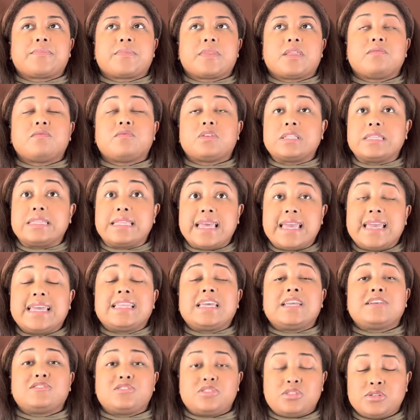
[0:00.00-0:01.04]

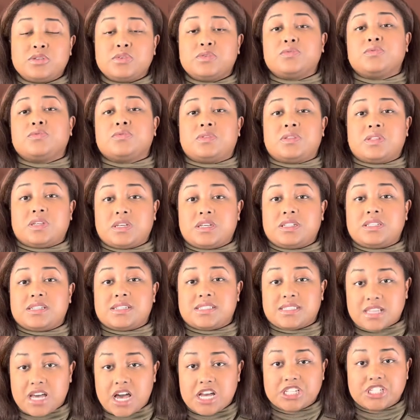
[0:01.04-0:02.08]
relating to the
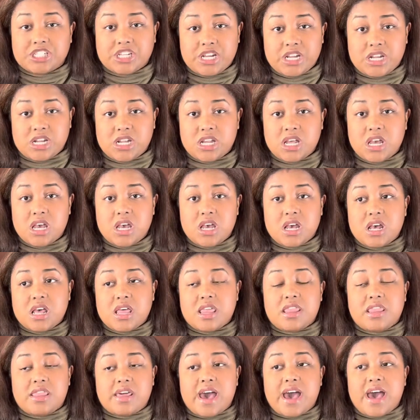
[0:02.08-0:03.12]
discussion
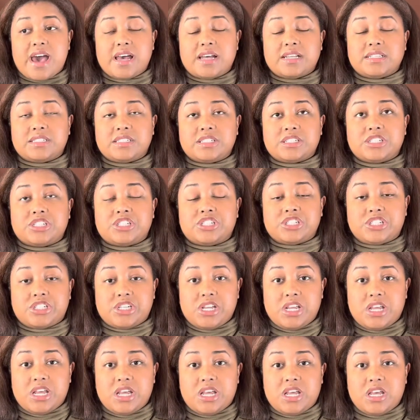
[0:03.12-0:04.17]
that
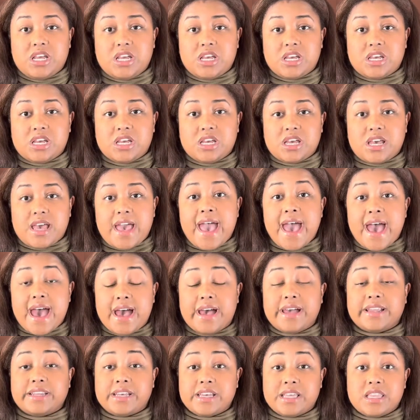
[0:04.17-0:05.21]
she
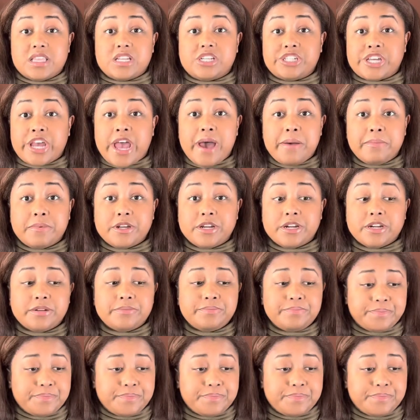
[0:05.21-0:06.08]
had in the chapter.